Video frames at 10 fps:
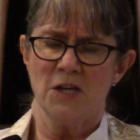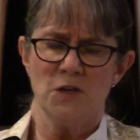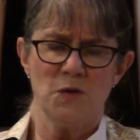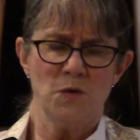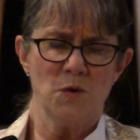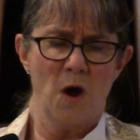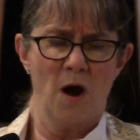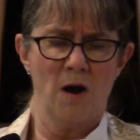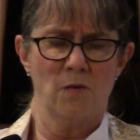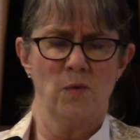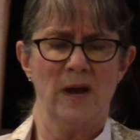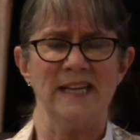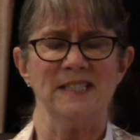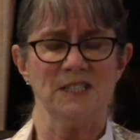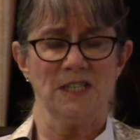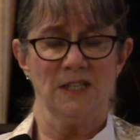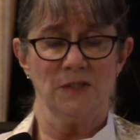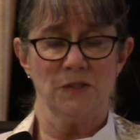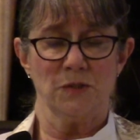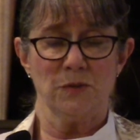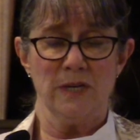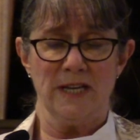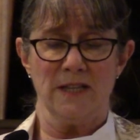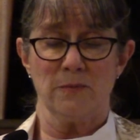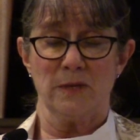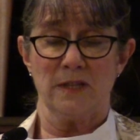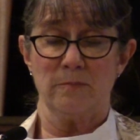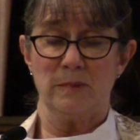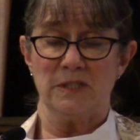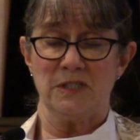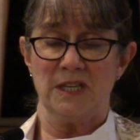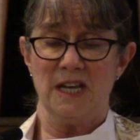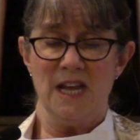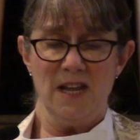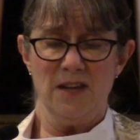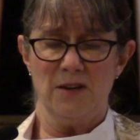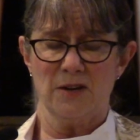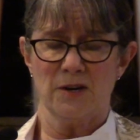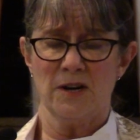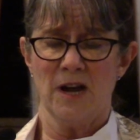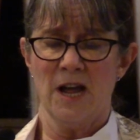"you are wasting strength with building here.